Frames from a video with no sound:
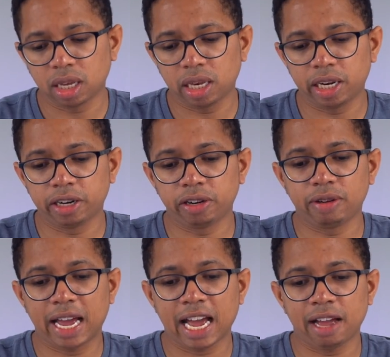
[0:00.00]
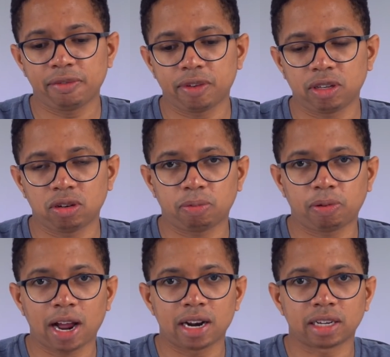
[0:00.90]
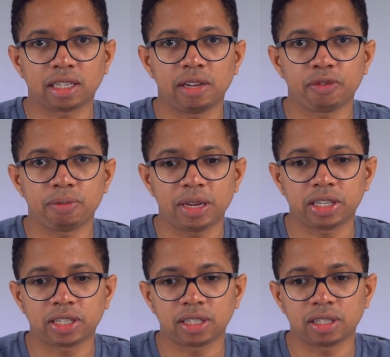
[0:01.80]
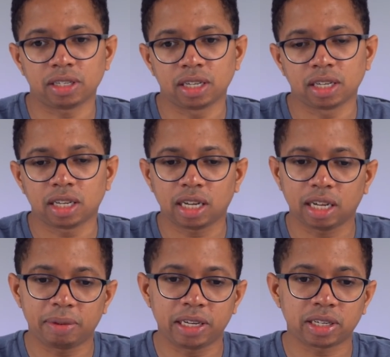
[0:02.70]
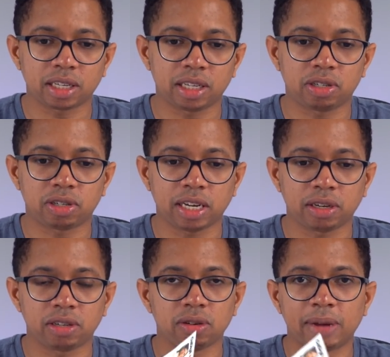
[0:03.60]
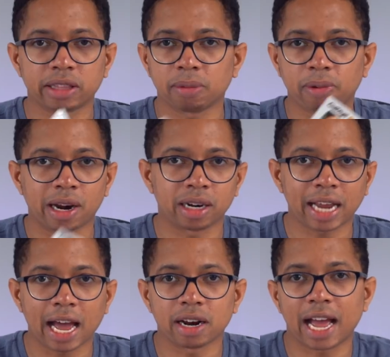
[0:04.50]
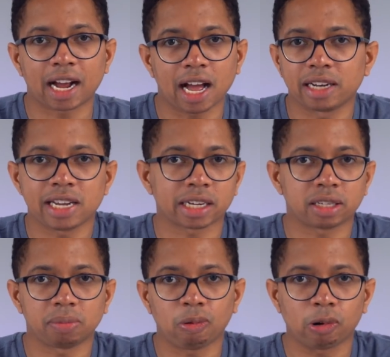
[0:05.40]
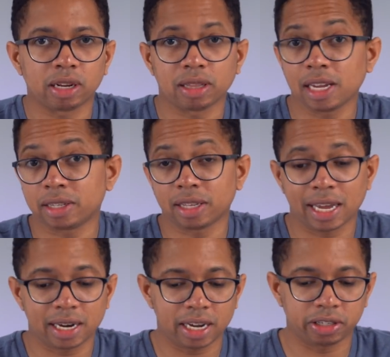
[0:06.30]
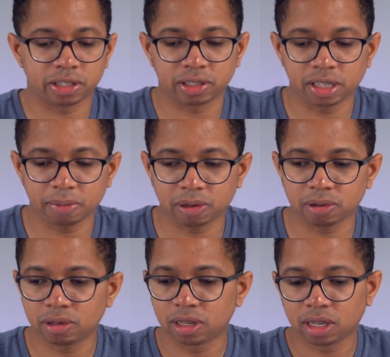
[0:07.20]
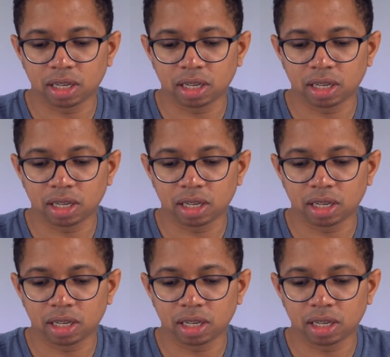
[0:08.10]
And here you have a little product information, uh, basically just telling you about the product, how to contact support, things of that nature, typical.